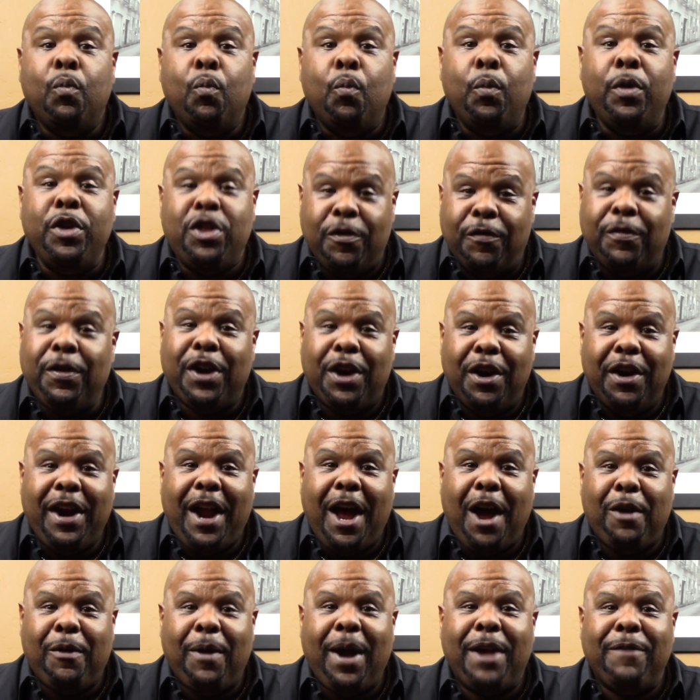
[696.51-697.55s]
We should figure it
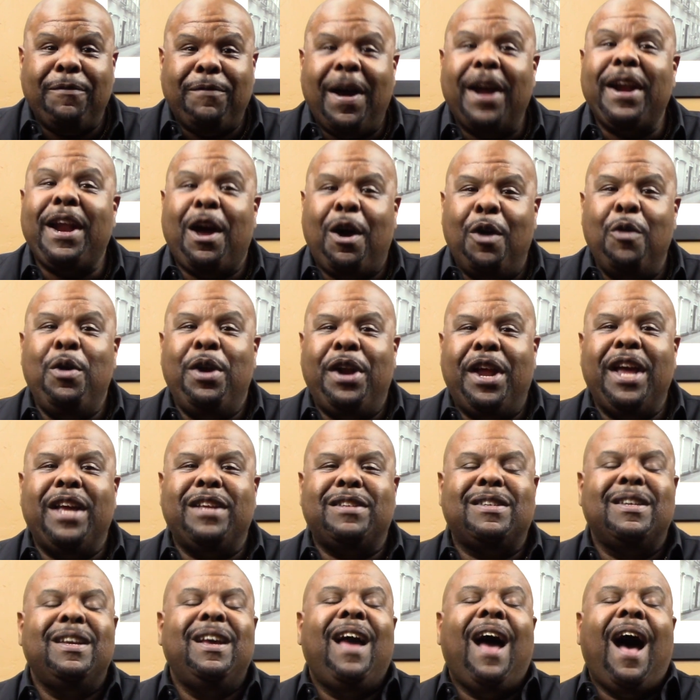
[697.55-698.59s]
out, right? Find out who it
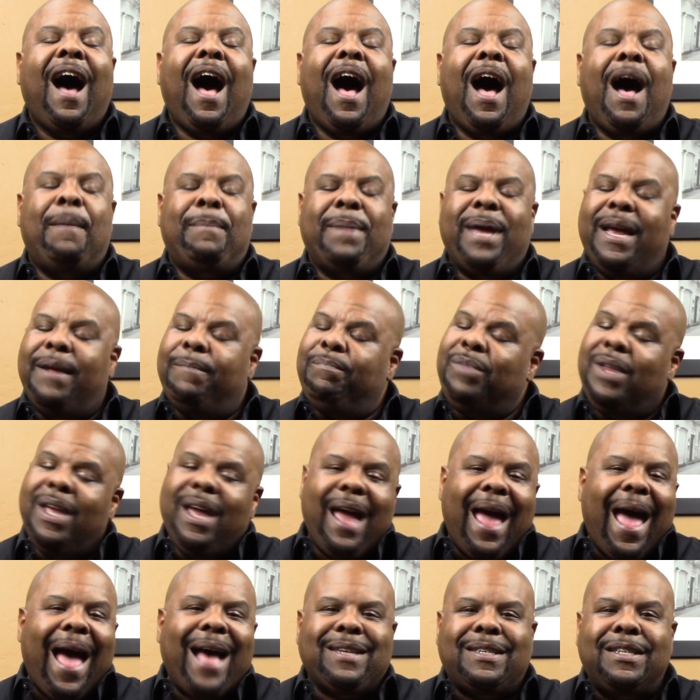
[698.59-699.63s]
is. And
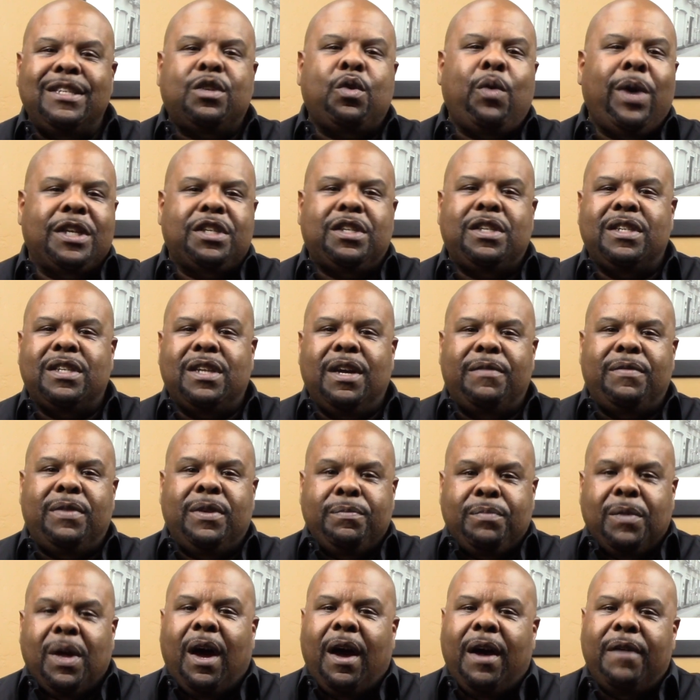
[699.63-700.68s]
ask these questions of
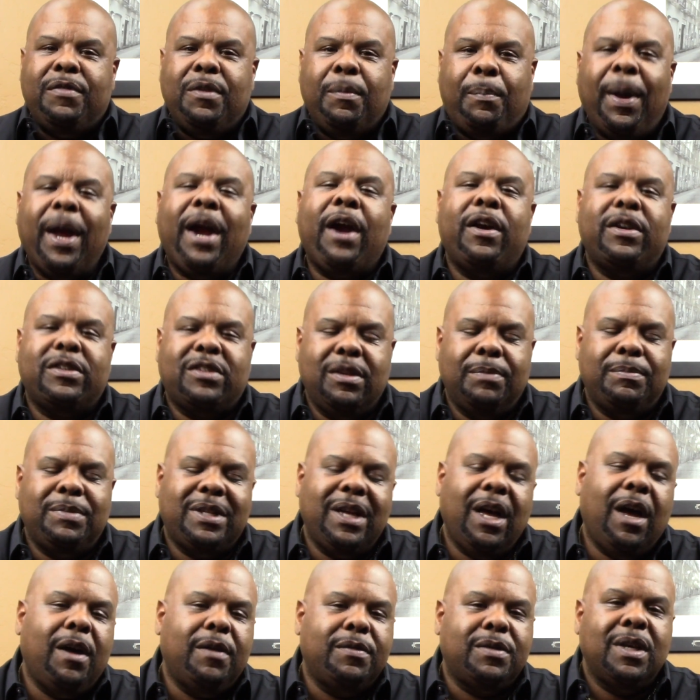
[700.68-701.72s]
the parents
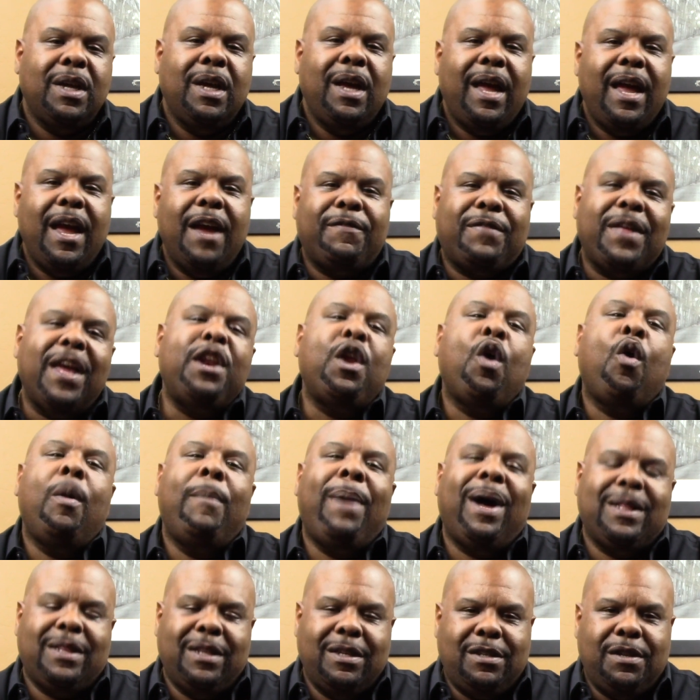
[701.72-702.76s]
themselves if they know
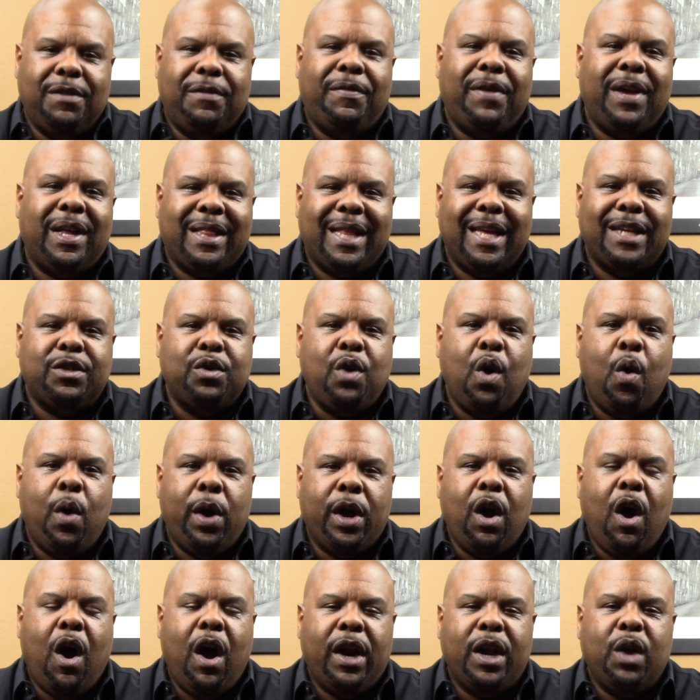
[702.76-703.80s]
about this event that's
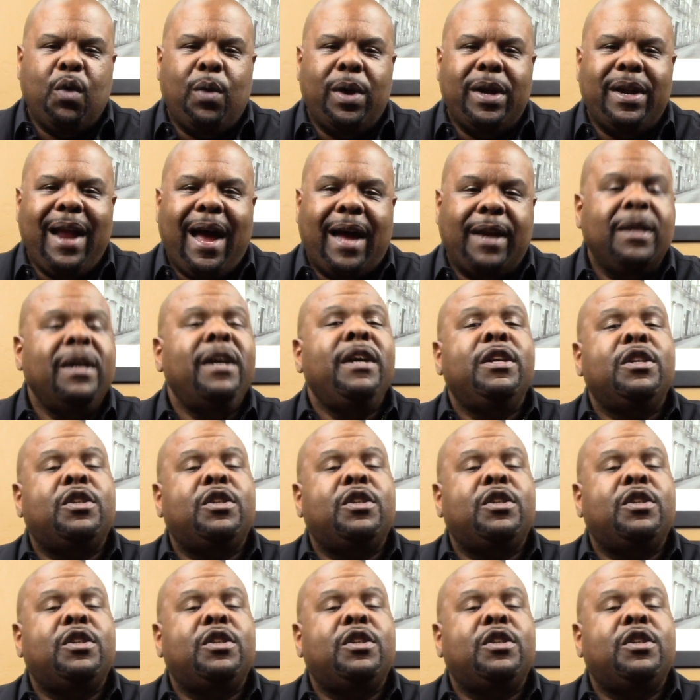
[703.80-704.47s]
going on and whatnot.